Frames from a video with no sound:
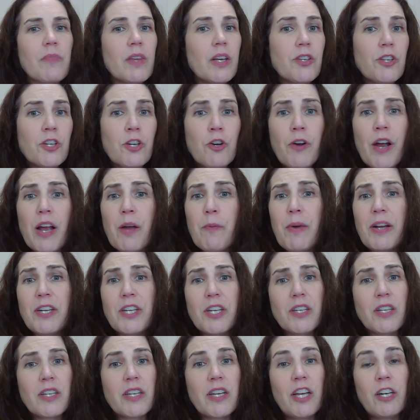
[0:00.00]
it's a great way
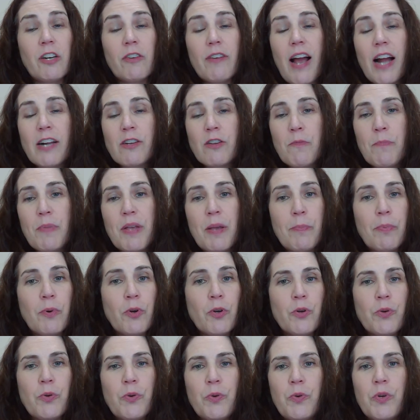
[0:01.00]
just to interact with people
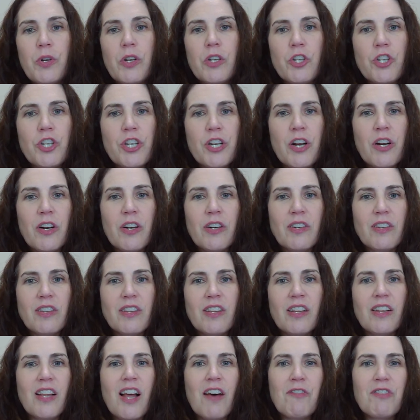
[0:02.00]
who share
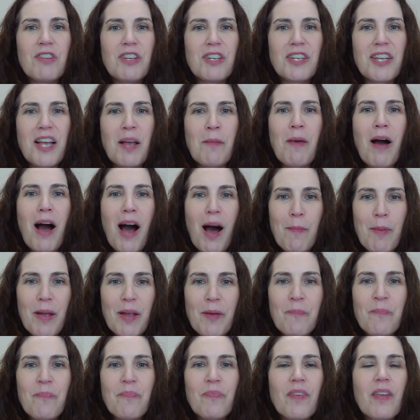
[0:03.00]
the love of the same
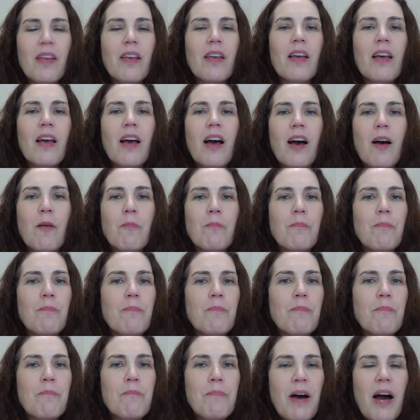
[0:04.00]
hobby.
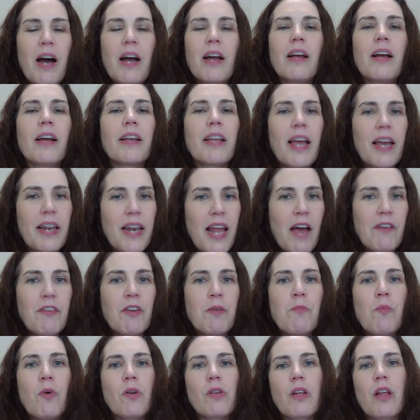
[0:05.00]
But again,
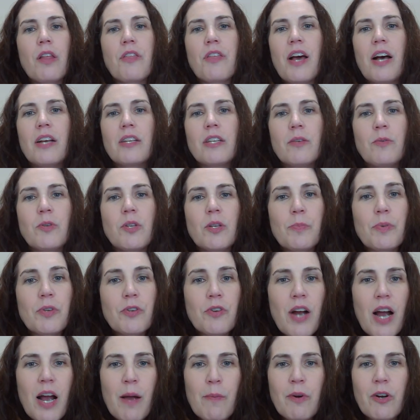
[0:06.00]
having more than 1,000
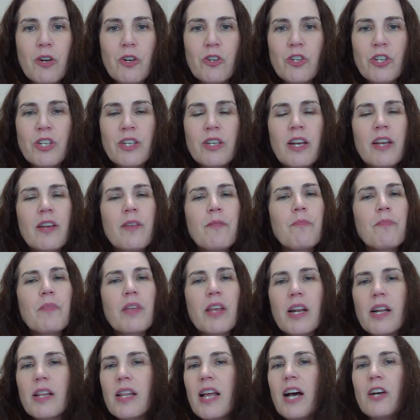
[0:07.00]
subscribers,
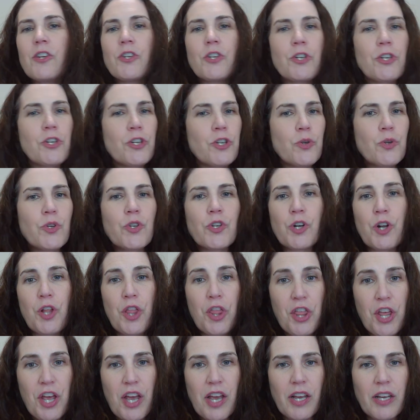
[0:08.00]
it allows you to do certain
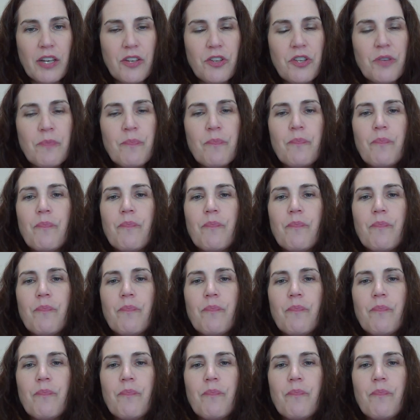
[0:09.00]
things